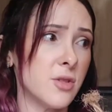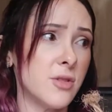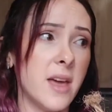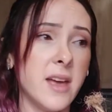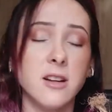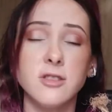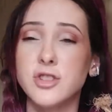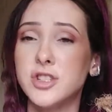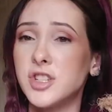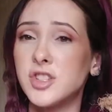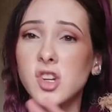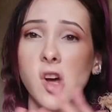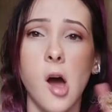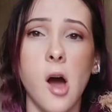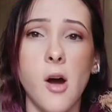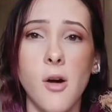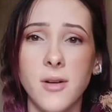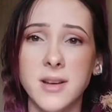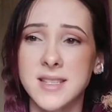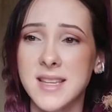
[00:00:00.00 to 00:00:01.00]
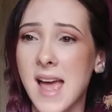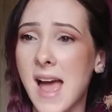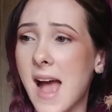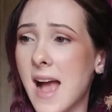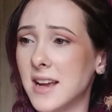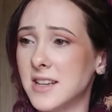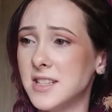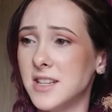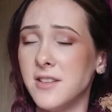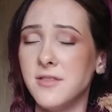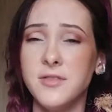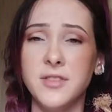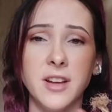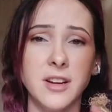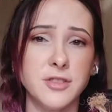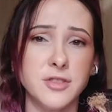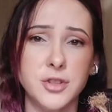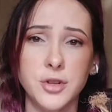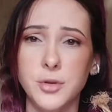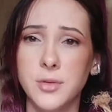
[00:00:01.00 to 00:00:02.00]
So they are just always
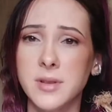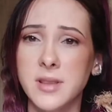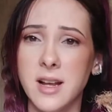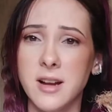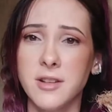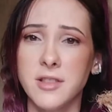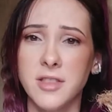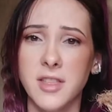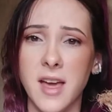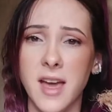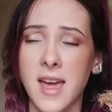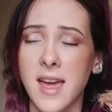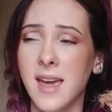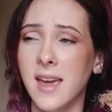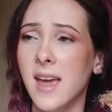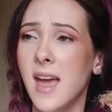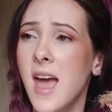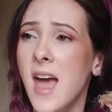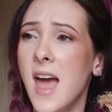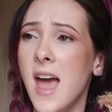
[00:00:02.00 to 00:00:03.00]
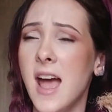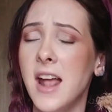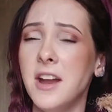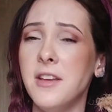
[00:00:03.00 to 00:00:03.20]
active. They're doing their thing.